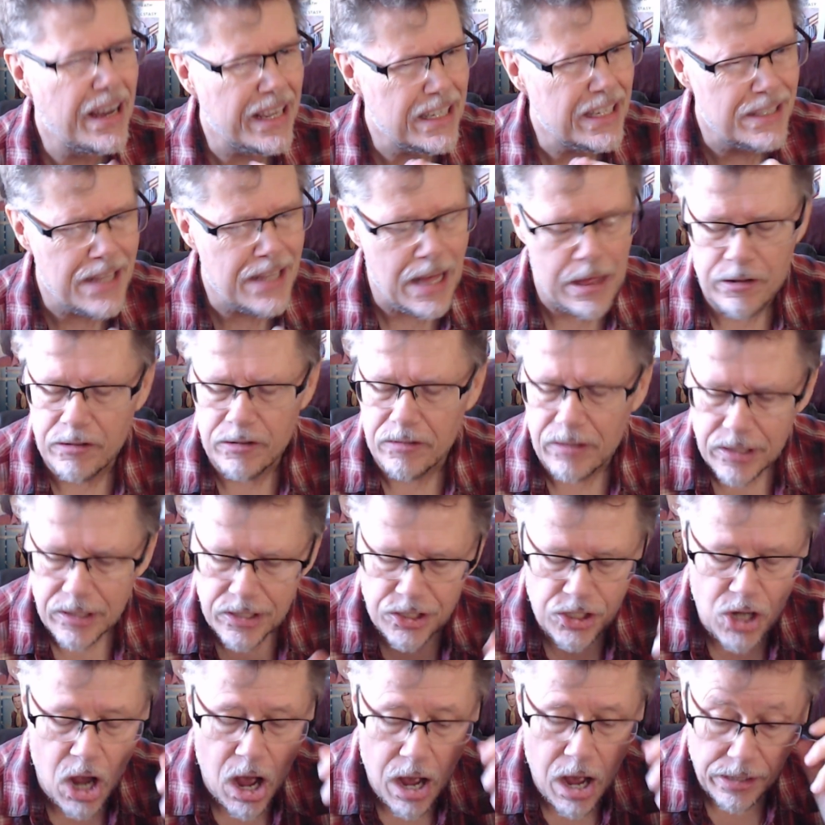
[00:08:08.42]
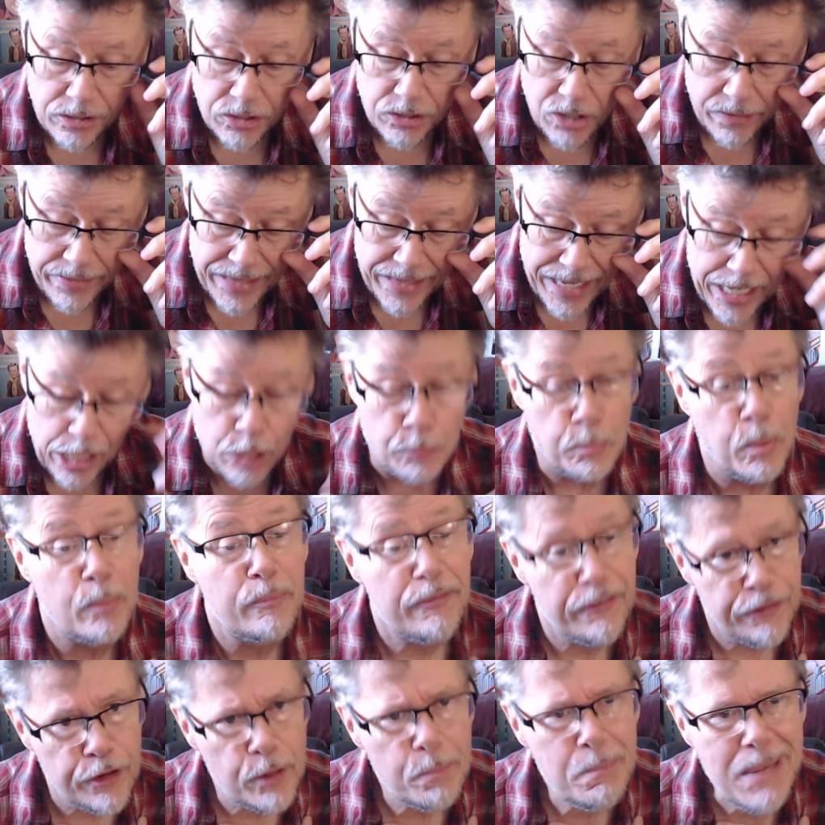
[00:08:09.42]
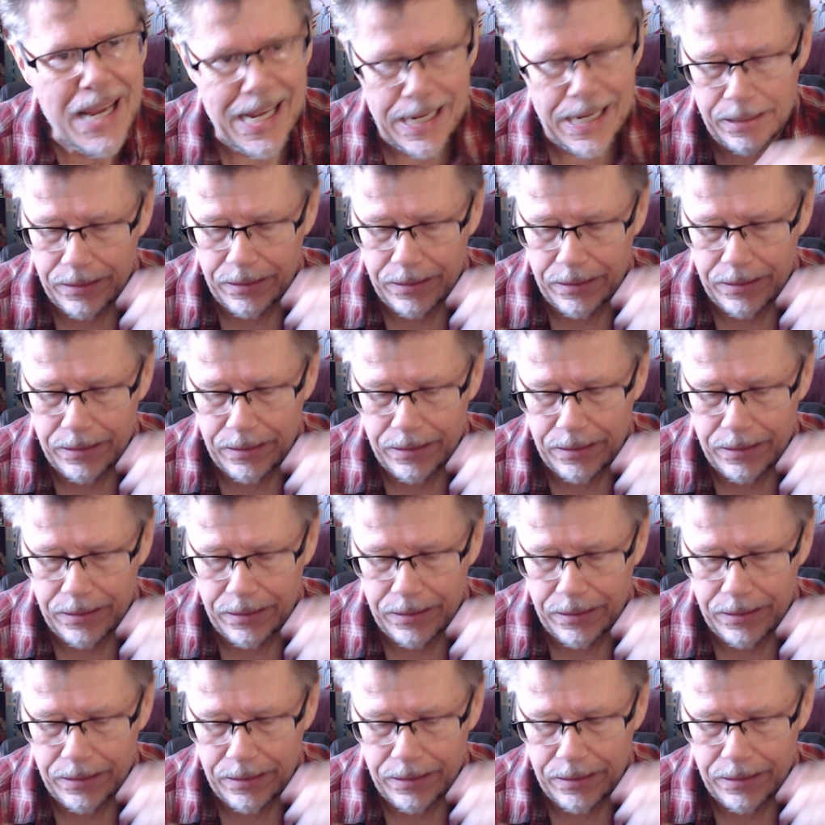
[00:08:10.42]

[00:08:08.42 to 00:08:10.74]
as the other songs on the album, for me.